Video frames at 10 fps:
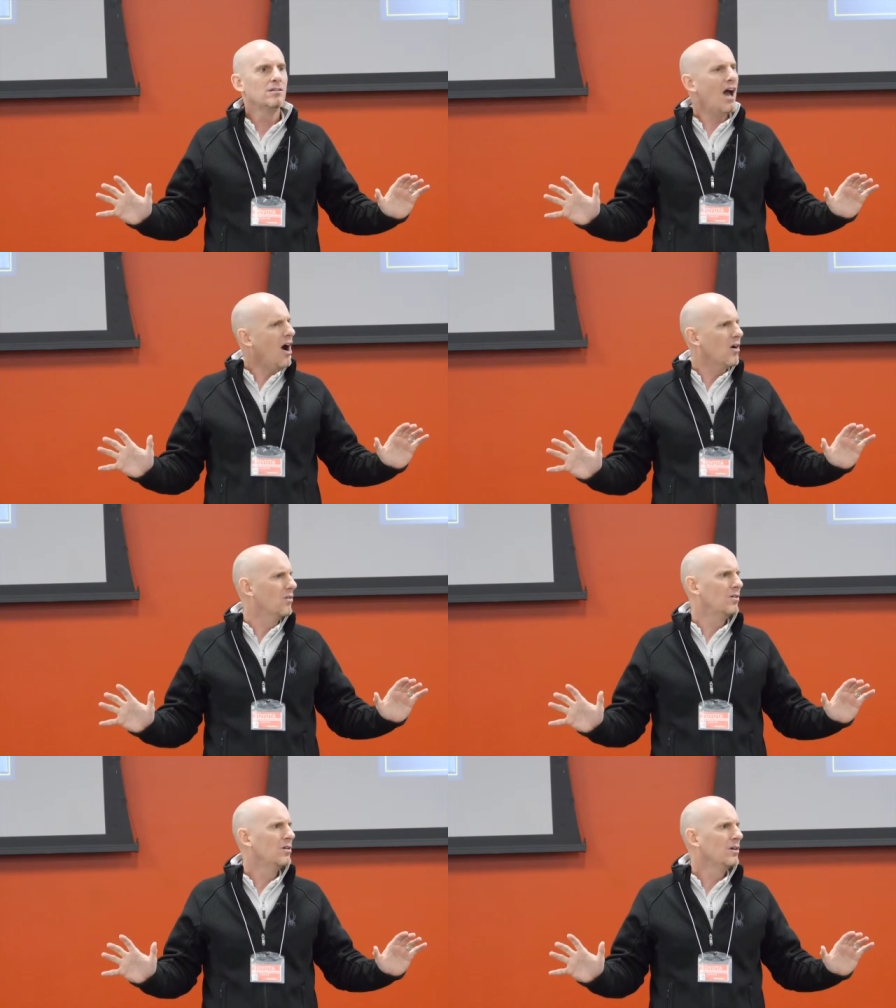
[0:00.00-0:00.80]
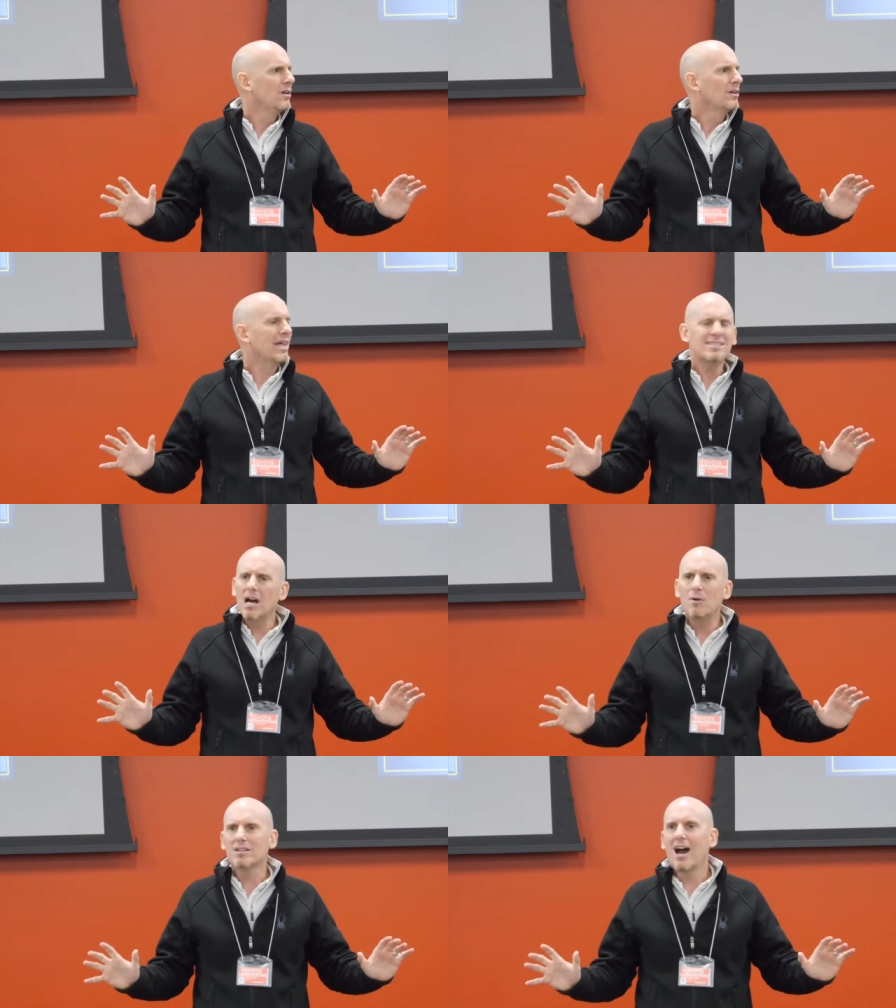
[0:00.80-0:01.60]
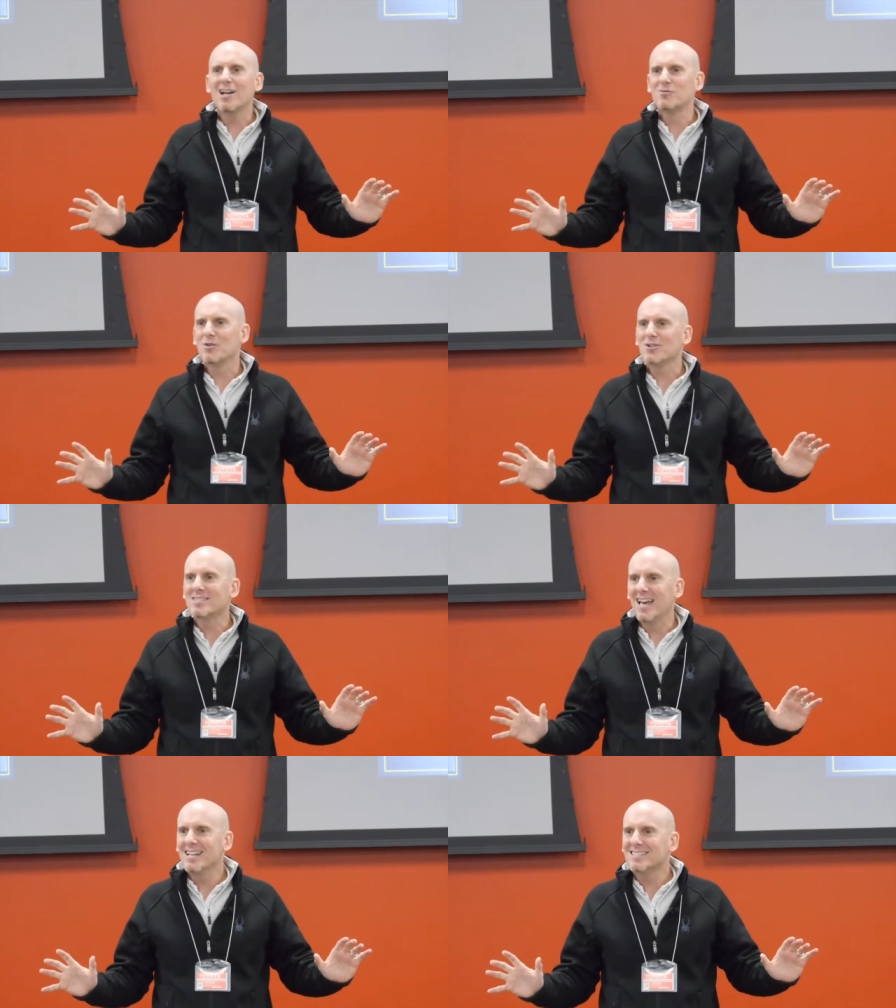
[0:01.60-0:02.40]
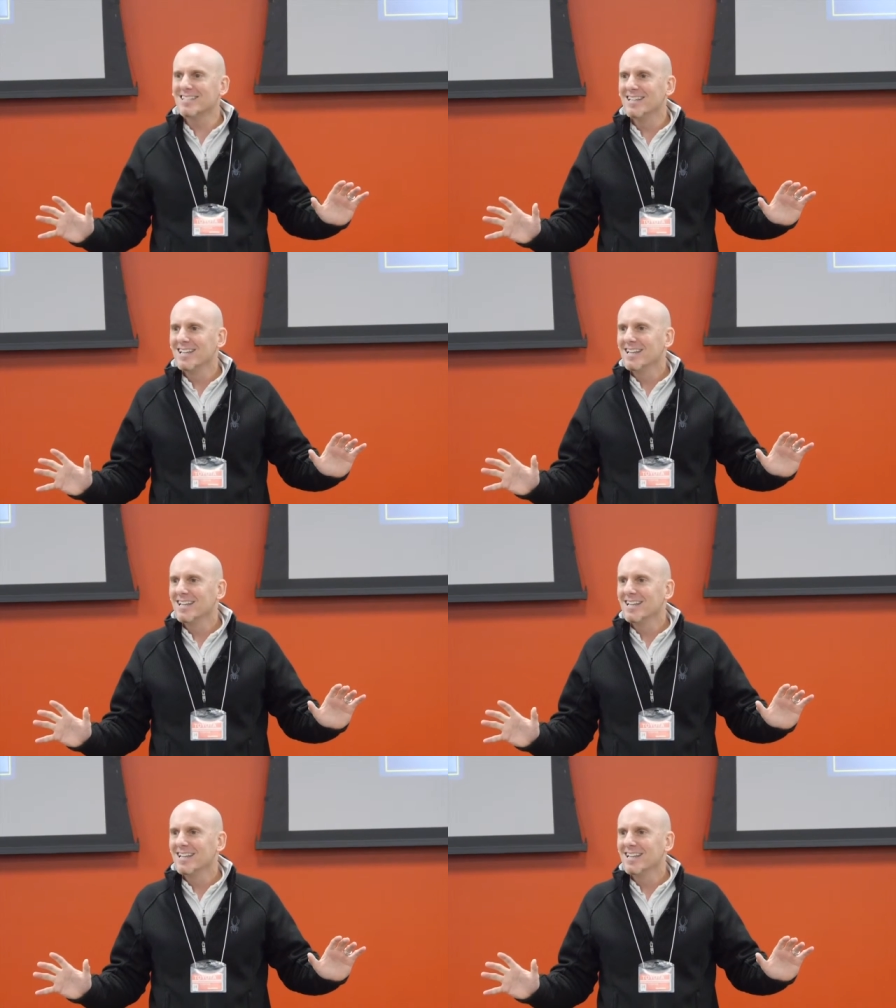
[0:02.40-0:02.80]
No, that's not what God's word says.